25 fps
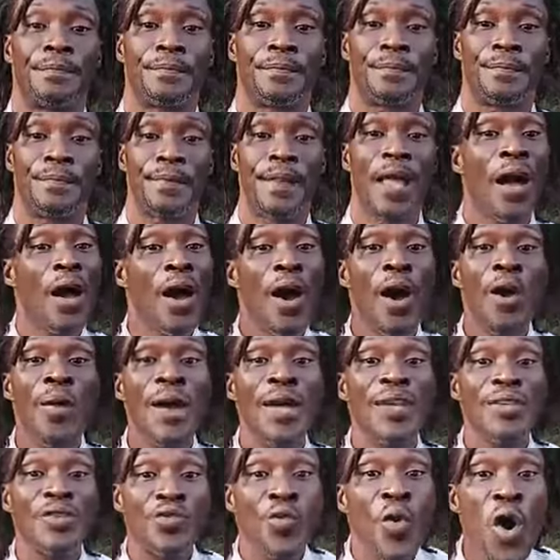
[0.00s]
Now
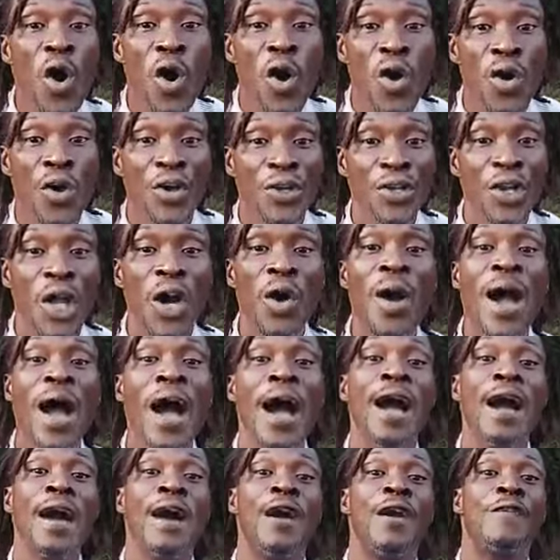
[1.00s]
always war. You know
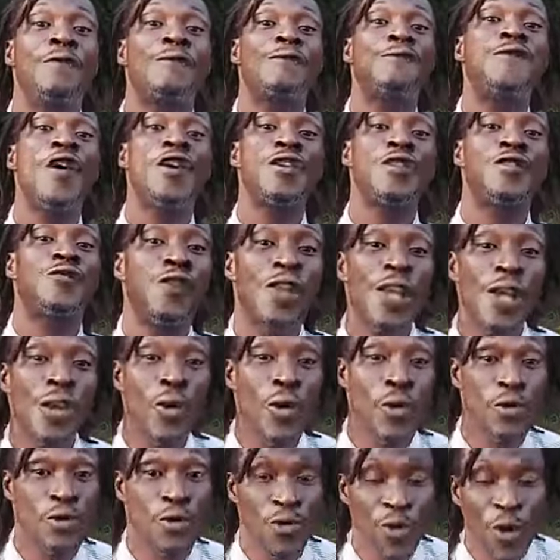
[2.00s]
what? Forcefully
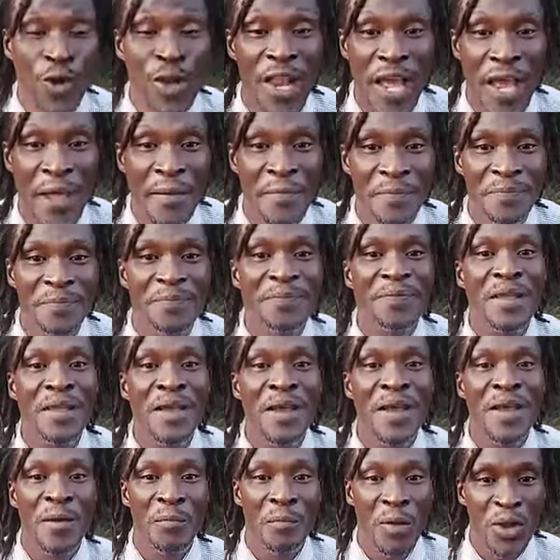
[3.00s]
control them.
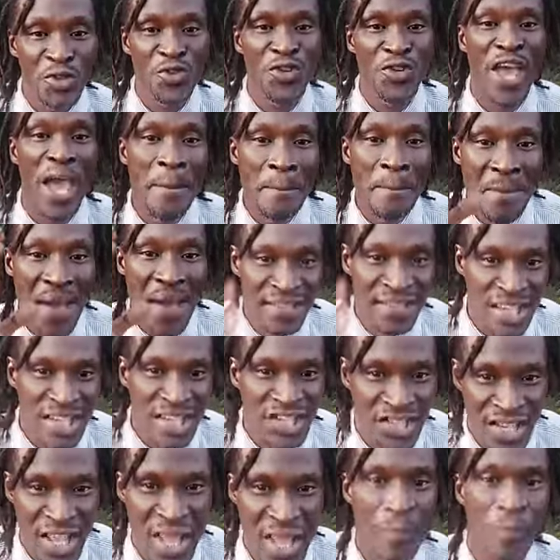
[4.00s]
But you can
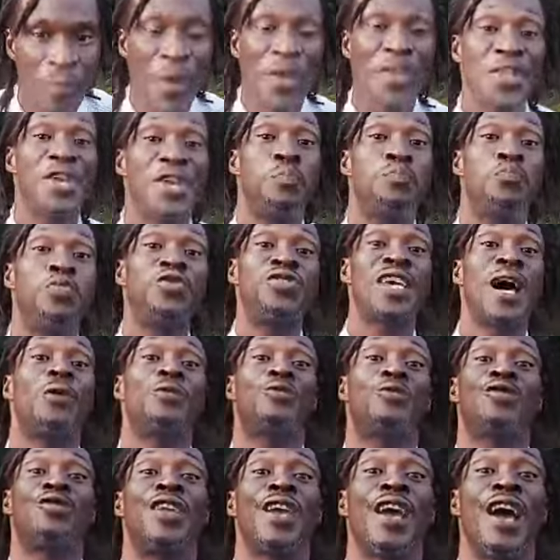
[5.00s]
message them where you put
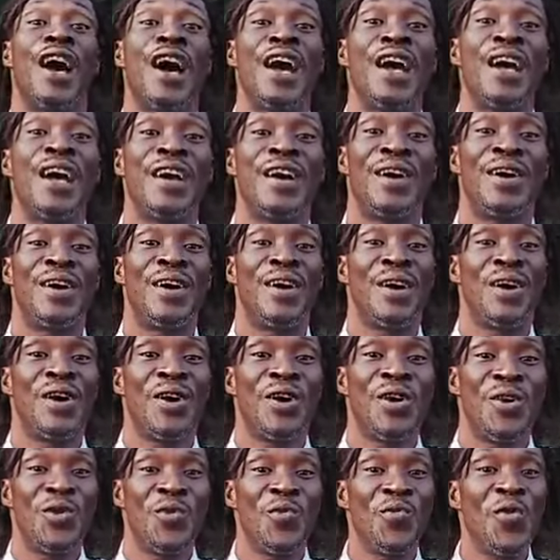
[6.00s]
out there.
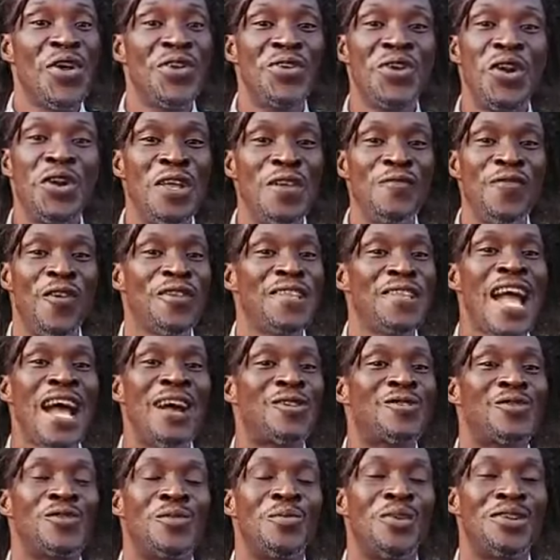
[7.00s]
Where you don't need for
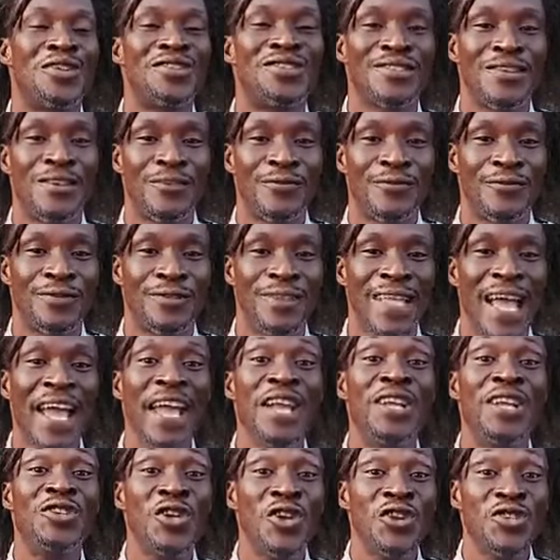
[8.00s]
knock somebody safe. Now
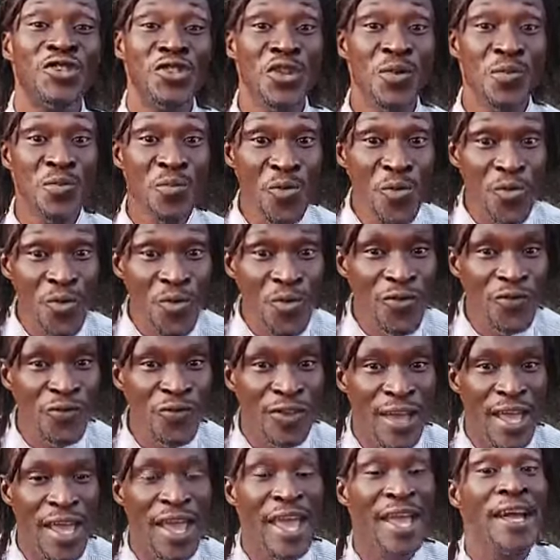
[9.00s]
ain't just the move
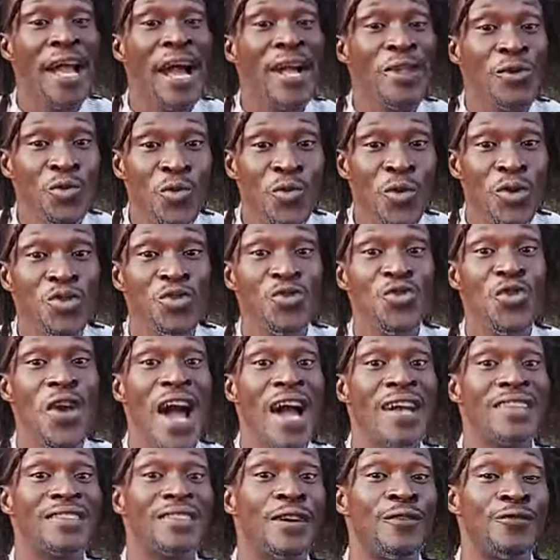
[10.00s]
and can't do what you
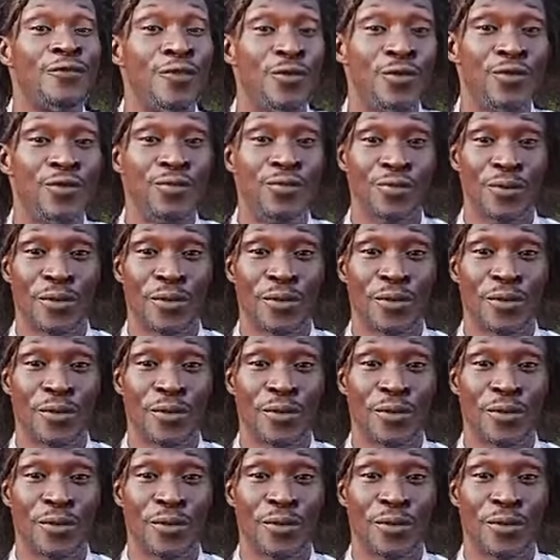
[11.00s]
ask them for do.